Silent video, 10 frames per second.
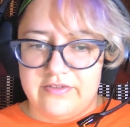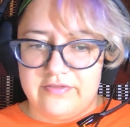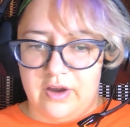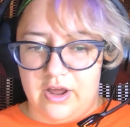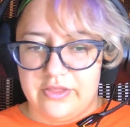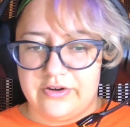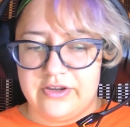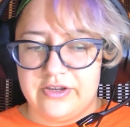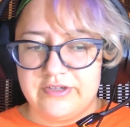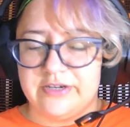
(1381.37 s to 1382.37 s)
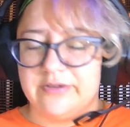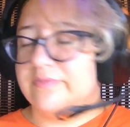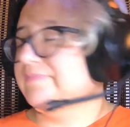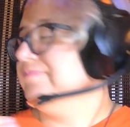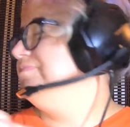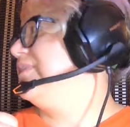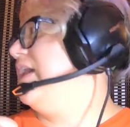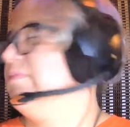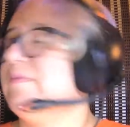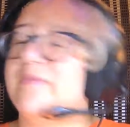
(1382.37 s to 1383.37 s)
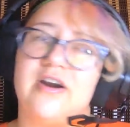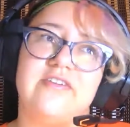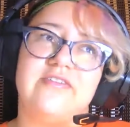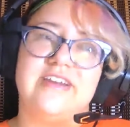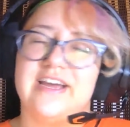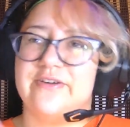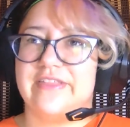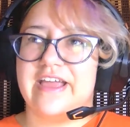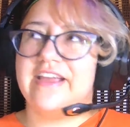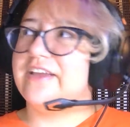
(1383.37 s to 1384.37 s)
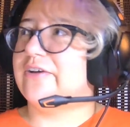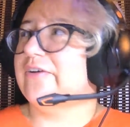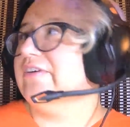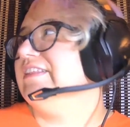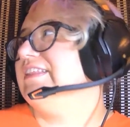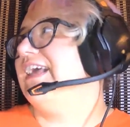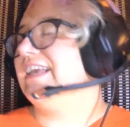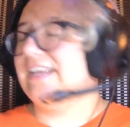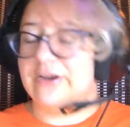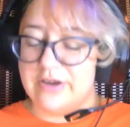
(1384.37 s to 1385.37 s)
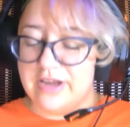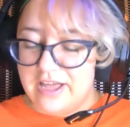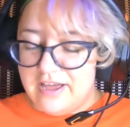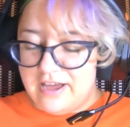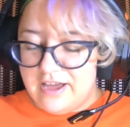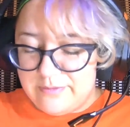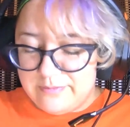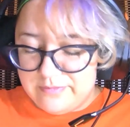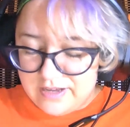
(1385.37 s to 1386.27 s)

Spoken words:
AuthorTube? I'm a part of it now. Thank you. Thank you. I'm